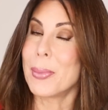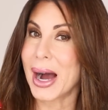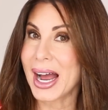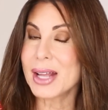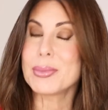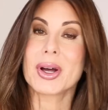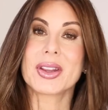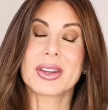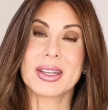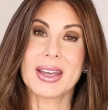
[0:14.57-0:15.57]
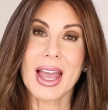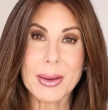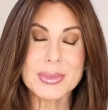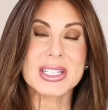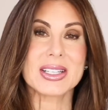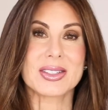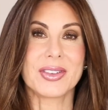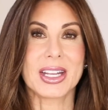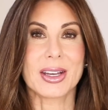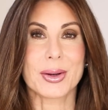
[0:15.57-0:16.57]
bi-monthly empties
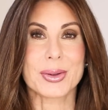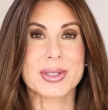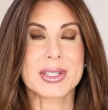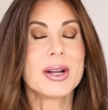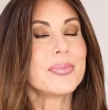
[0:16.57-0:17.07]
videos,